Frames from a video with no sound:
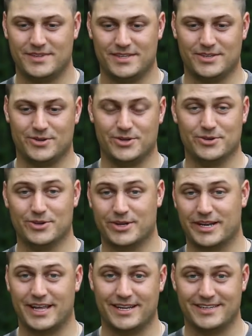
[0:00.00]
You know, you're
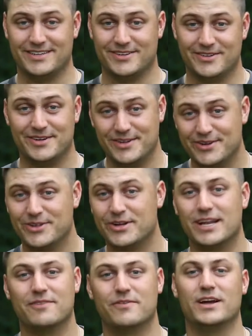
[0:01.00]
looking
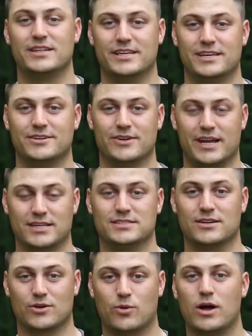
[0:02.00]
at finally getting your hands
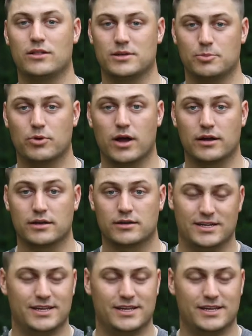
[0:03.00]
on a quality product.